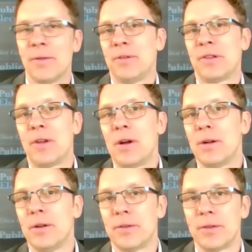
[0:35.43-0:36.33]
For
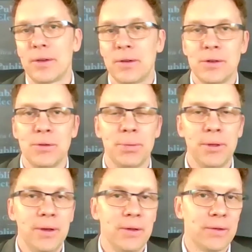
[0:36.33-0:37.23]
starters, could you
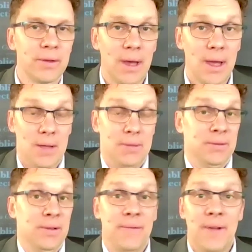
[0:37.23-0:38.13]
please
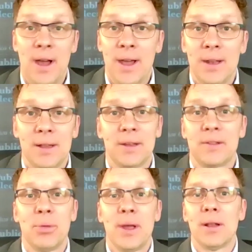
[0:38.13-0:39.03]
define and
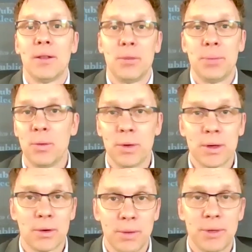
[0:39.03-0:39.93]
explain a little bit what
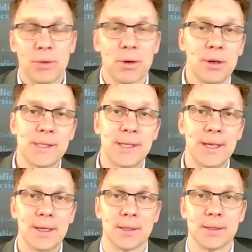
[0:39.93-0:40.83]

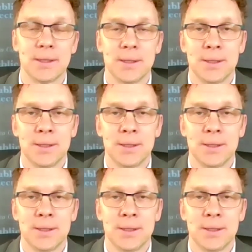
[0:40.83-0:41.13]
cryptocurrency is?